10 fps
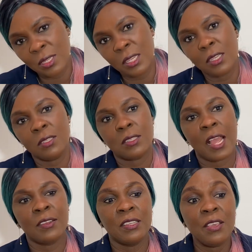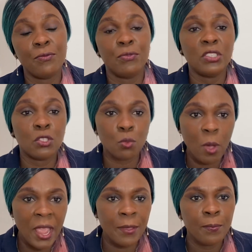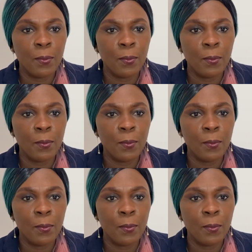this, and give reasons why